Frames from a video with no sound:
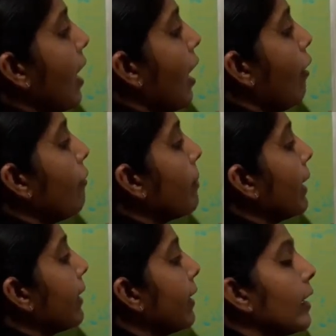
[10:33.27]
How
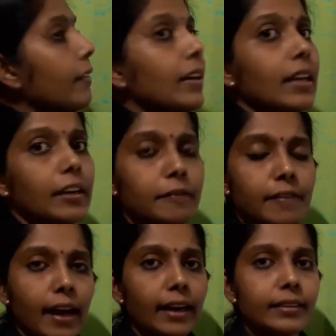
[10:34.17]
material will
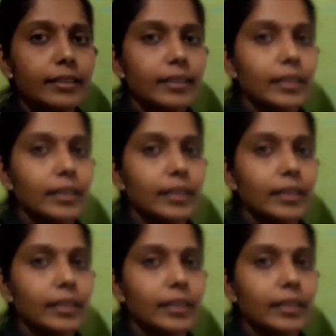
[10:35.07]
affect?